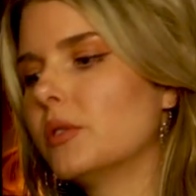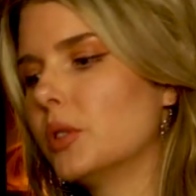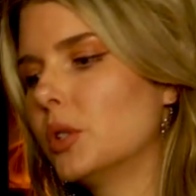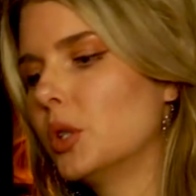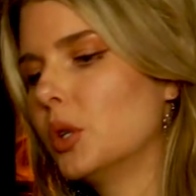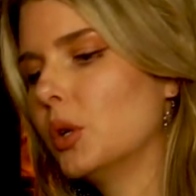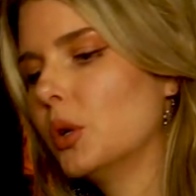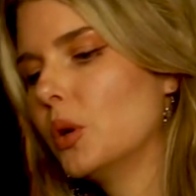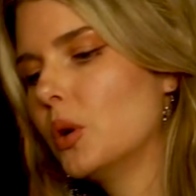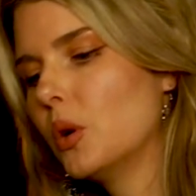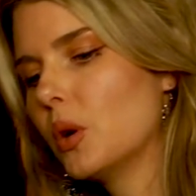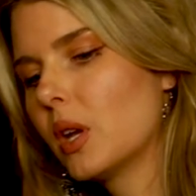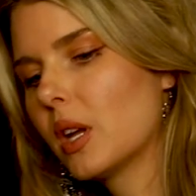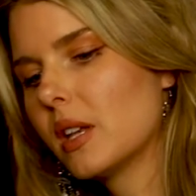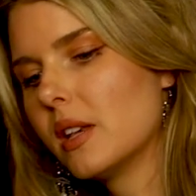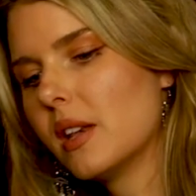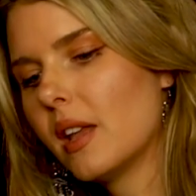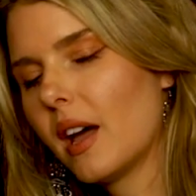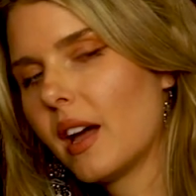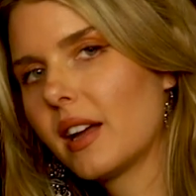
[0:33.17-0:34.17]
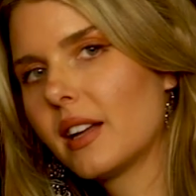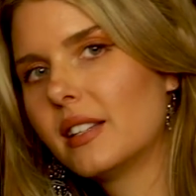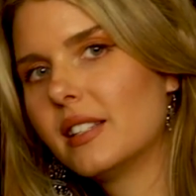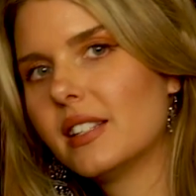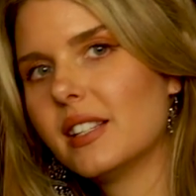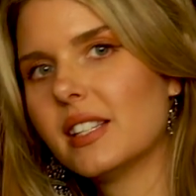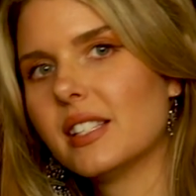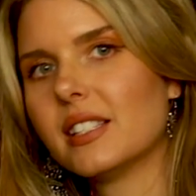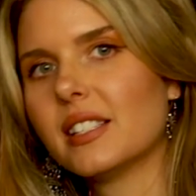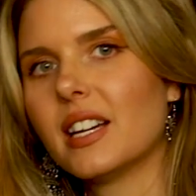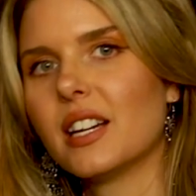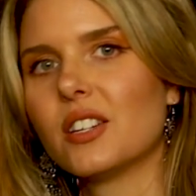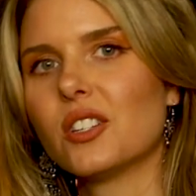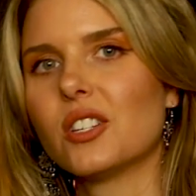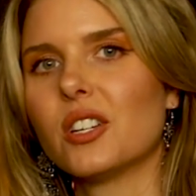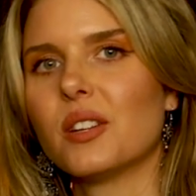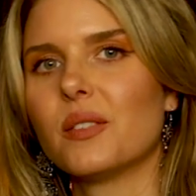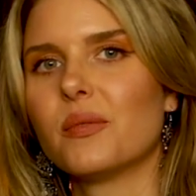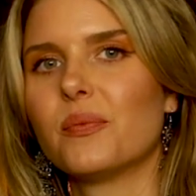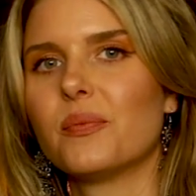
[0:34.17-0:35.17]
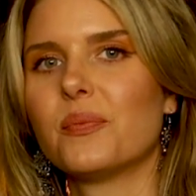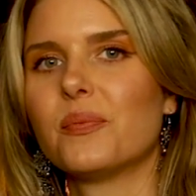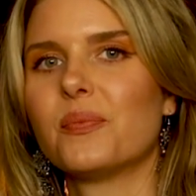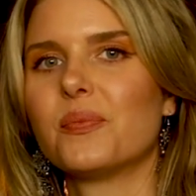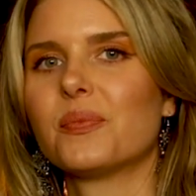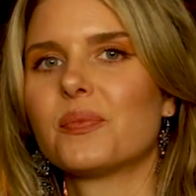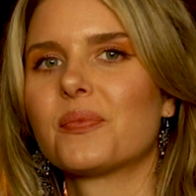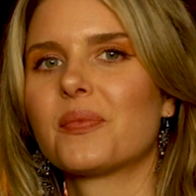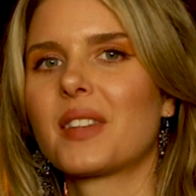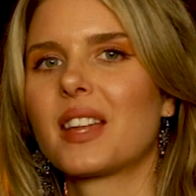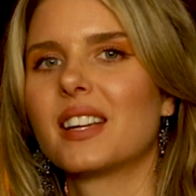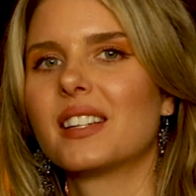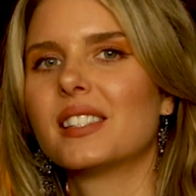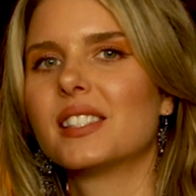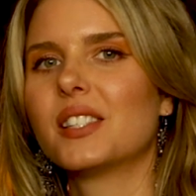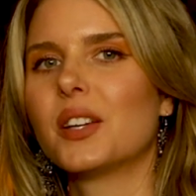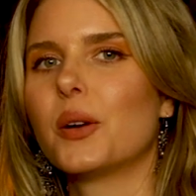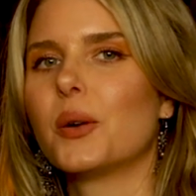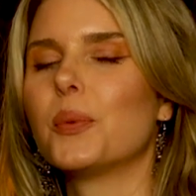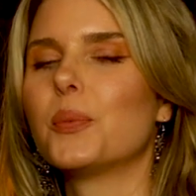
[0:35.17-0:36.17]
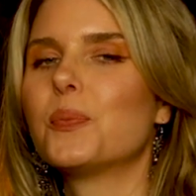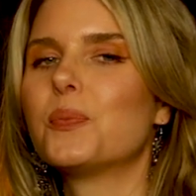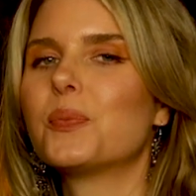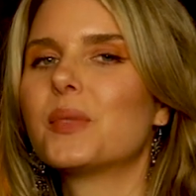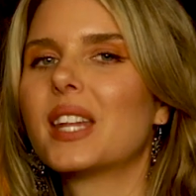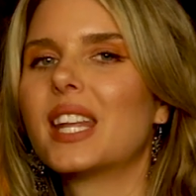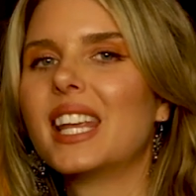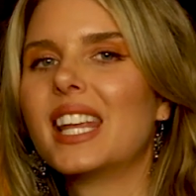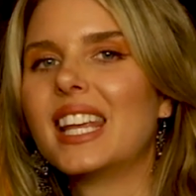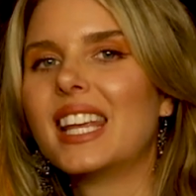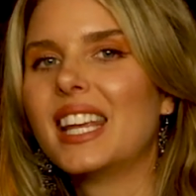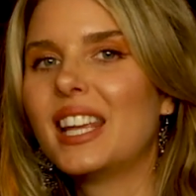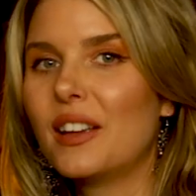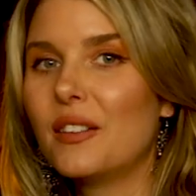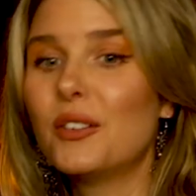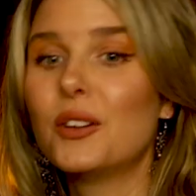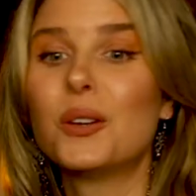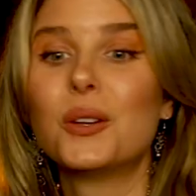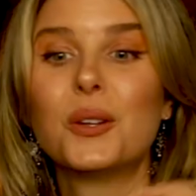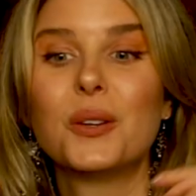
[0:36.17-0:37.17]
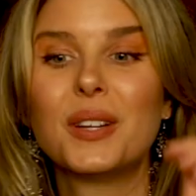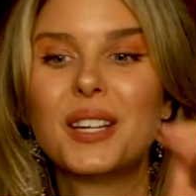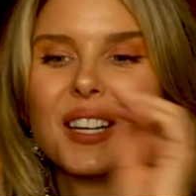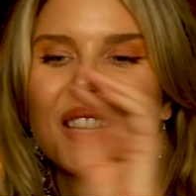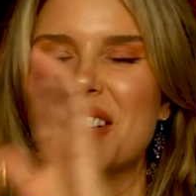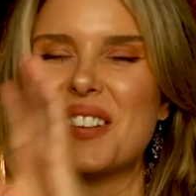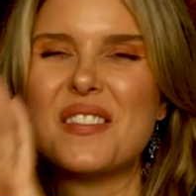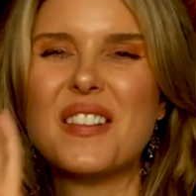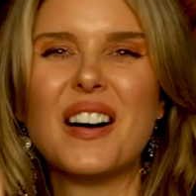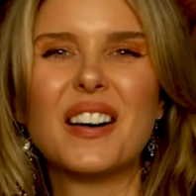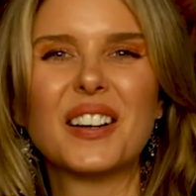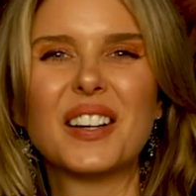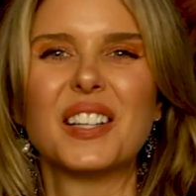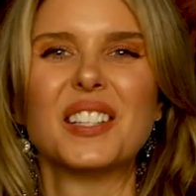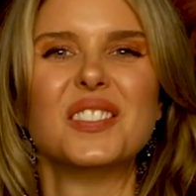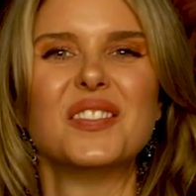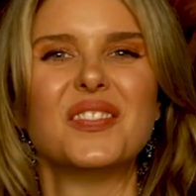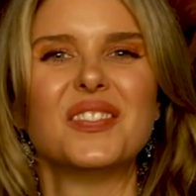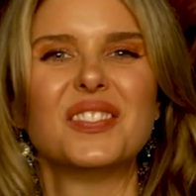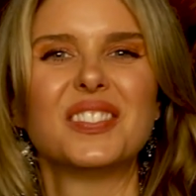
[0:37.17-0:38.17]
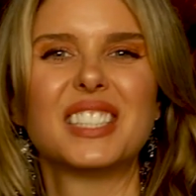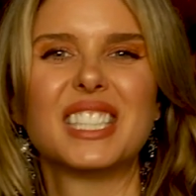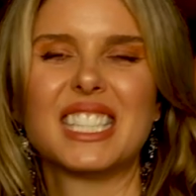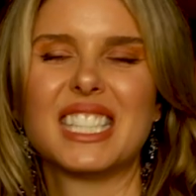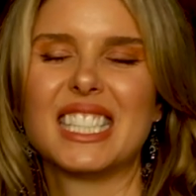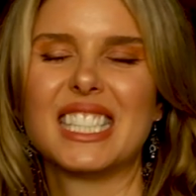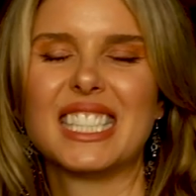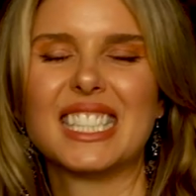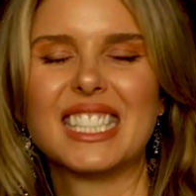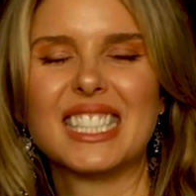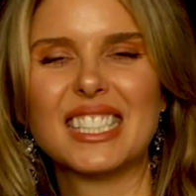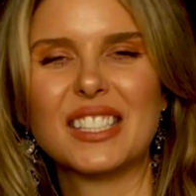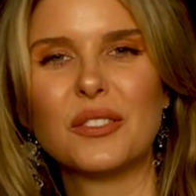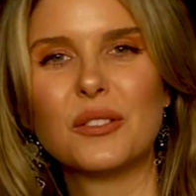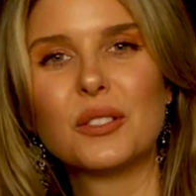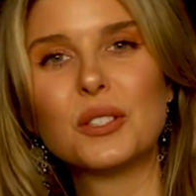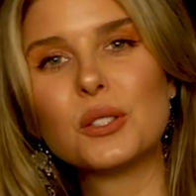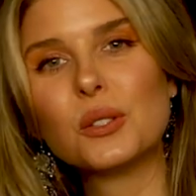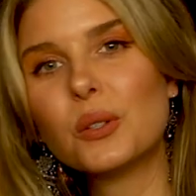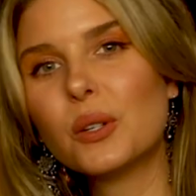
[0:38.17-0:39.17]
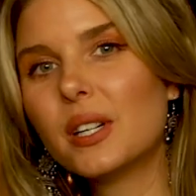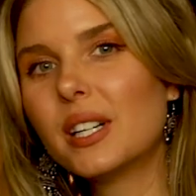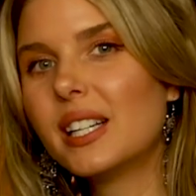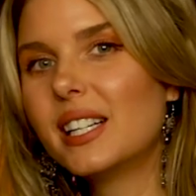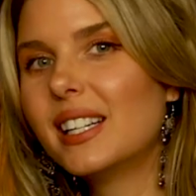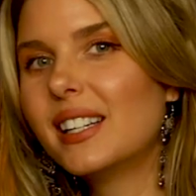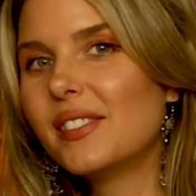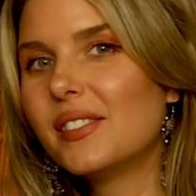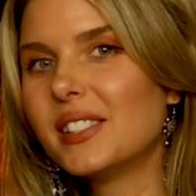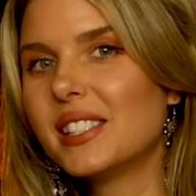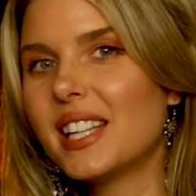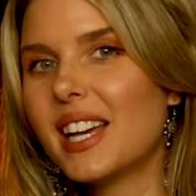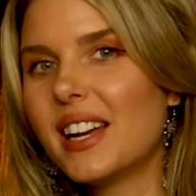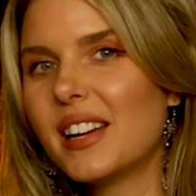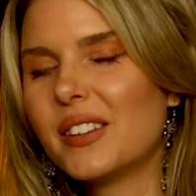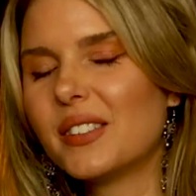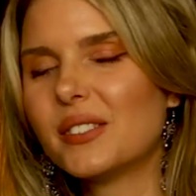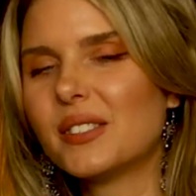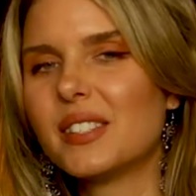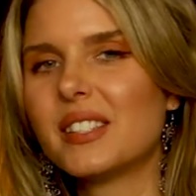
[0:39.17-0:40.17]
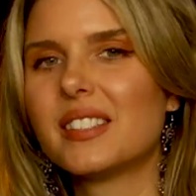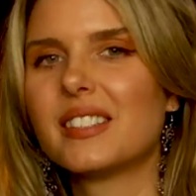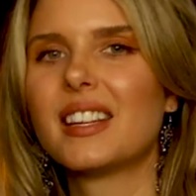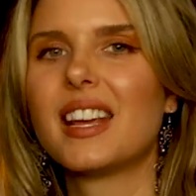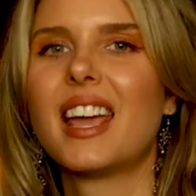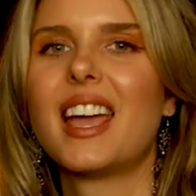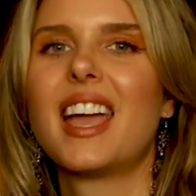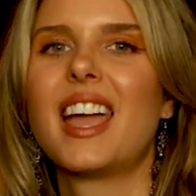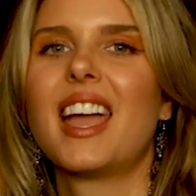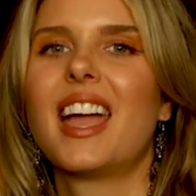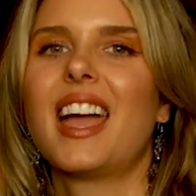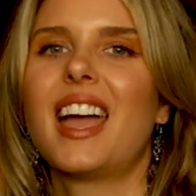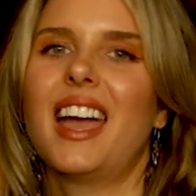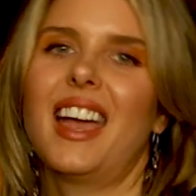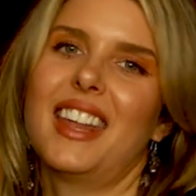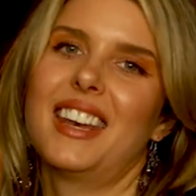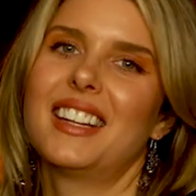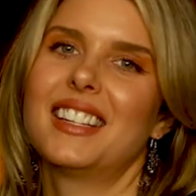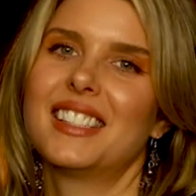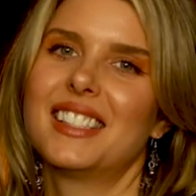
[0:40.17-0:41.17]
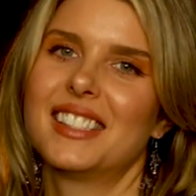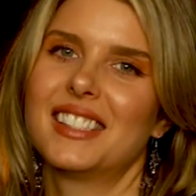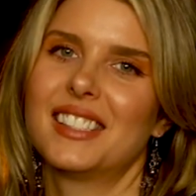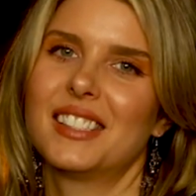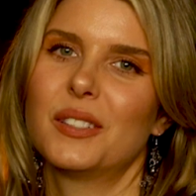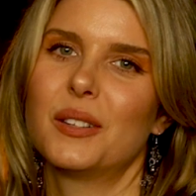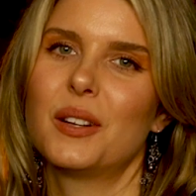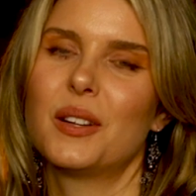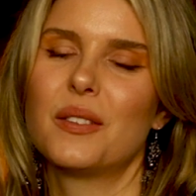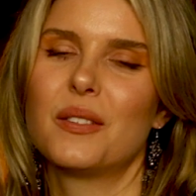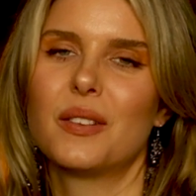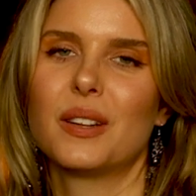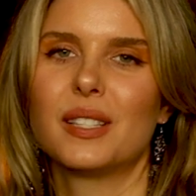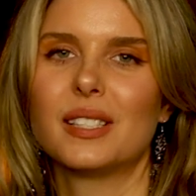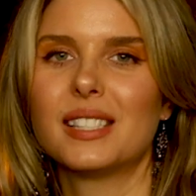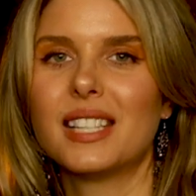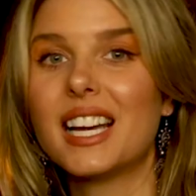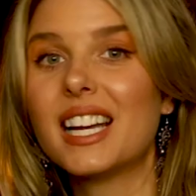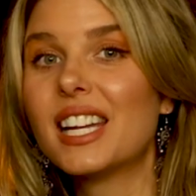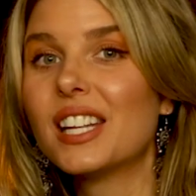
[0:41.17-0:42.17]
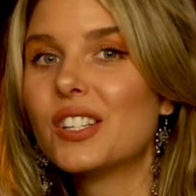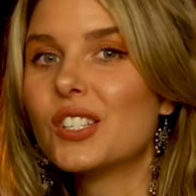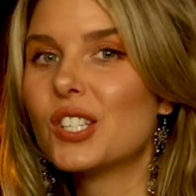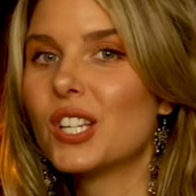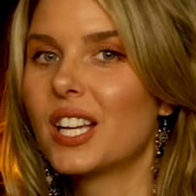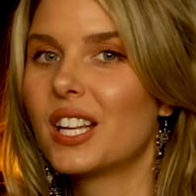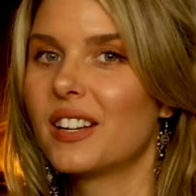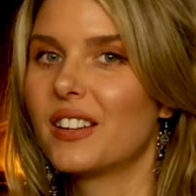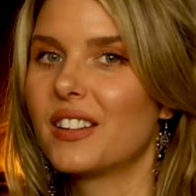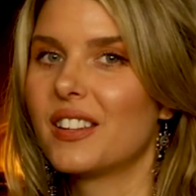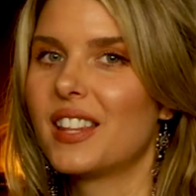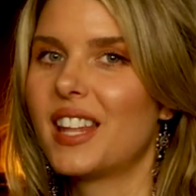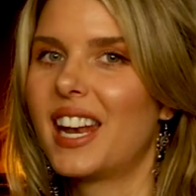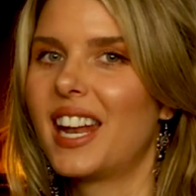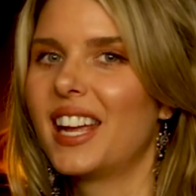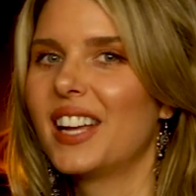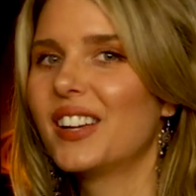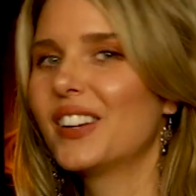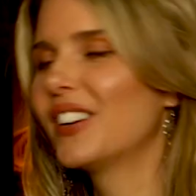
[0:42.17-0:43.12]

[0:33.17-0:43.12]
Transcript: to conduct the session. So if you're new here, welcome. This is Restorative Sounds, and it's sort of a second channel that I